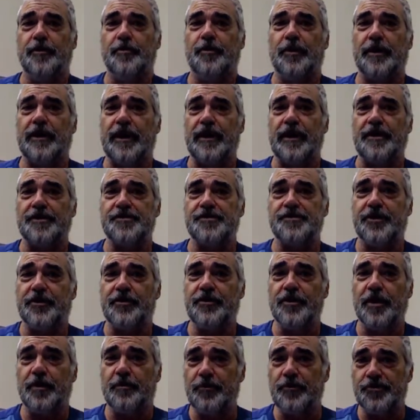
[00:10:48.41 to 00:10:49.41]
But as
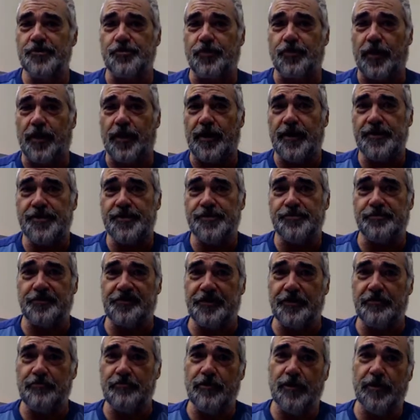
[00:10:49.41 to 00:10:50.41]
their numbers rise,
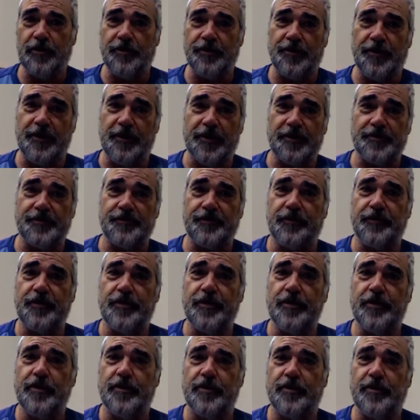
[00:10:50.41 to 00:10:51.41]
which they will in the next
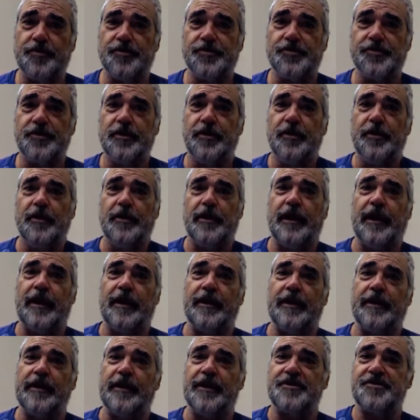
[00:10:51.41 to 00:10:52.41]
50 years,
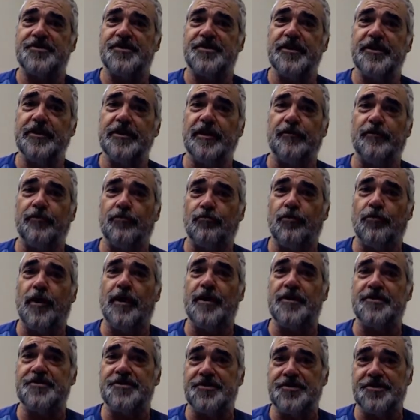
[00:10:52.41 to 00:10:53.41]
and as sea level
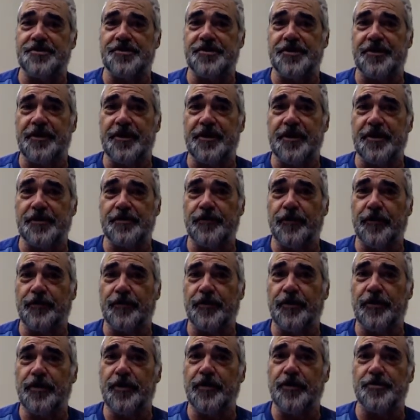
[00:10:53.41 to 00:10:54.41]
rises in the next
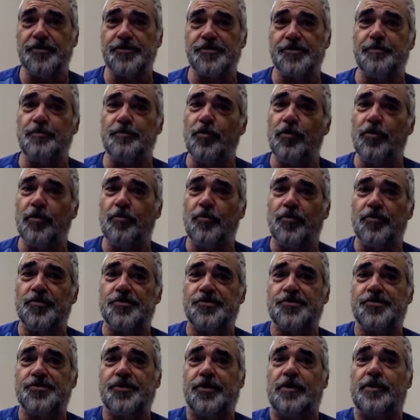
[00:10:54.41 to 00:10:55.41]
50 years, more and more
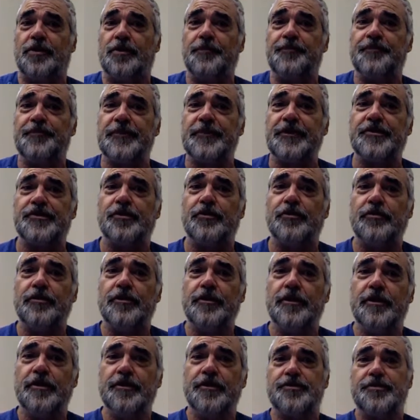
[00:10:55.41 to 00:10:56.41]
salt is
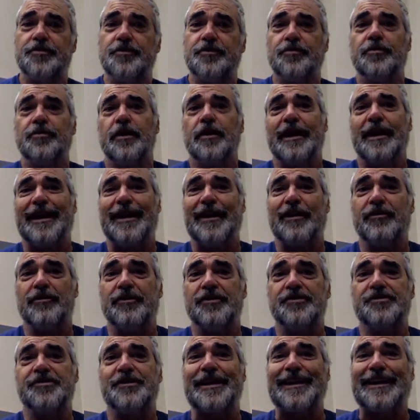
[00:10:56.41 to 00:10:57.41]
going into
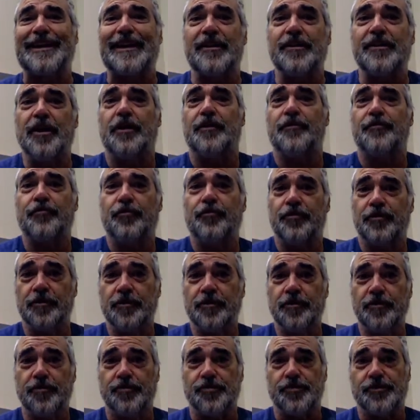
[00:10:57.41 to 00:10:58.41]
areas they cannot afford to
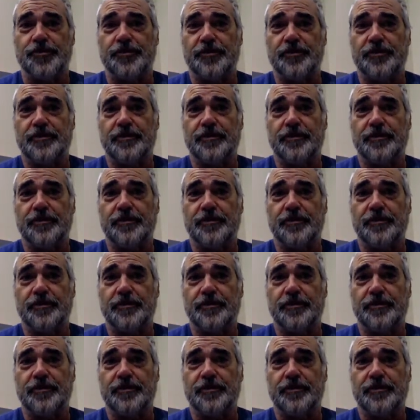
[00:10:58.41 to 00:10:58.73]
lose.